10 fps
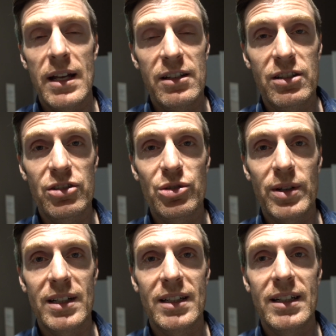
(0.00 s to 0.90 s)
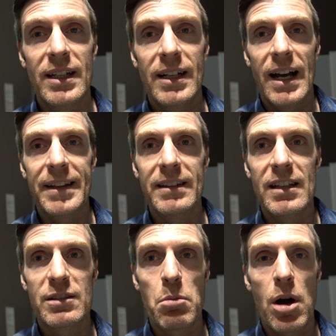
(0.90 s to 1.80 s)
is situated. And
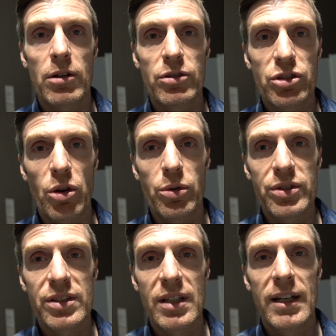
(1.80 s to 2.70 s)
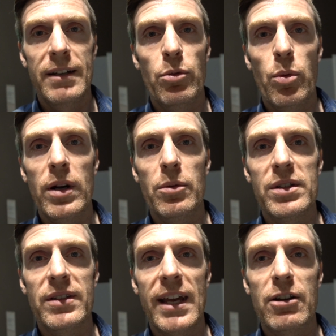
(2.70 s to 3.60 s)
this model shows what it
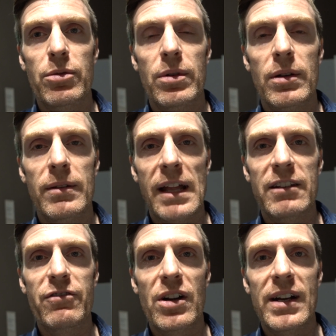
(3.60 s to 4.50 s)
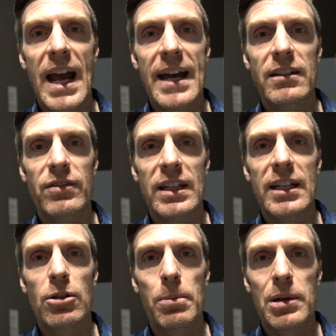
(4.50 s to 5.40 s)
was like at the very end of the
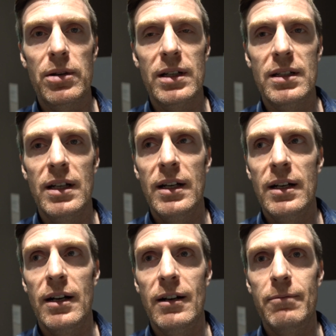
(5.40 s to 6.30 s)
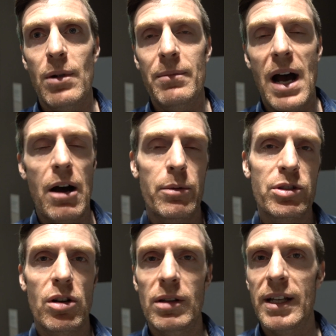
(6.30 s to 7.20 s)
Edo period, how it
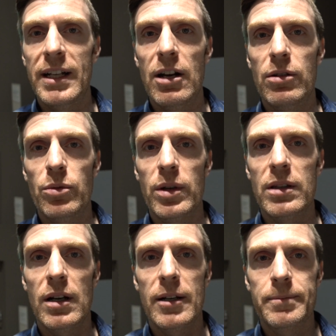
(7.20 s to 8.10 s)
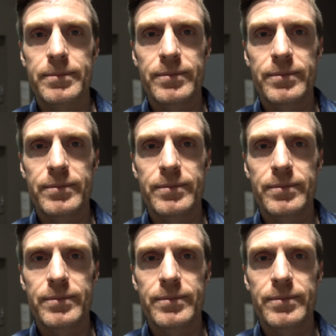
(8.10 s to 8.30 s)
was all laid out and whatnot.